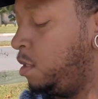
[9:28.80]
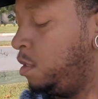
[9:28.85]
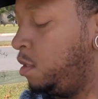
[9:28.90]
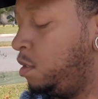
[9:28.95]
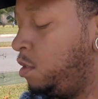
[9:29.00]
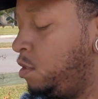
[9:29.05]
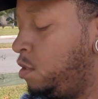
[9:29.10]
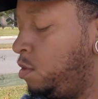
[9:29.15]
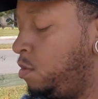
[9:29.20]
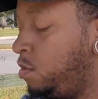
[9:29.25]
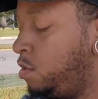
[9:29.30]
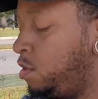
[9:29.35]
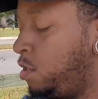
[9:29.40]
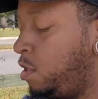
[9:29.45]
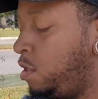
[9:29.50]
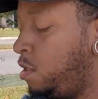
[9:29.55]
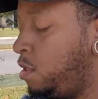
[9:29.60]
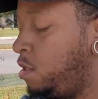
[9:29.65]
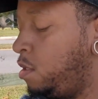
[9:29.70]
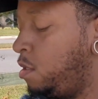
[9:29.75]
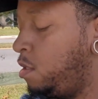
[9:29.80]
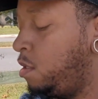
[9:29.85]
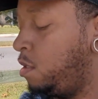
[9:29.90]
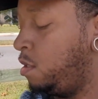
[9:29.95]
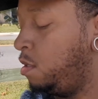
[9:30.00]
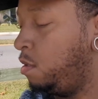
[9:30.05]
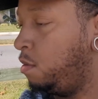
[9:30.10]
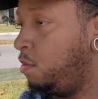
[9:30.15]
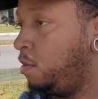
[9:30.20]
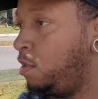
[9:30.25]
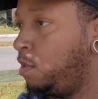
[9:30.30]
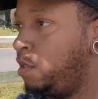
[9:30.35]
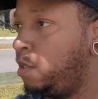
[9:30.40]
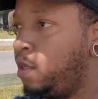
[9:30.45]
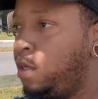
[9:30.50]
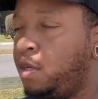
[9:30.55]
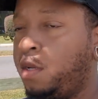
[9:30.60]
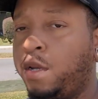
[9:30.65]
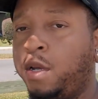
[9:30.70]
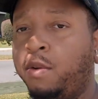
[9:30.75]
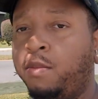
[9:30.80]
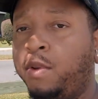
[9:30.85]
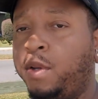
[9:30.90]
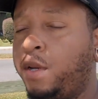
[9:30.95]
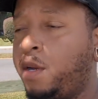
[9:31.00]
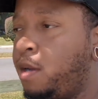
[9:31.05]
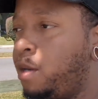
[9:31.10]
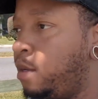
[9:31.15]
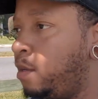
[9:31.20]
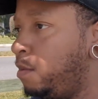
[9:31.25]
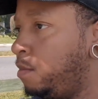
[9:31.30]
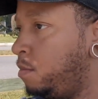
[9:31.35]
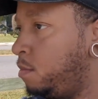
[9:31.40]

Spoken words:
2 shake, 3 shake, and we got it.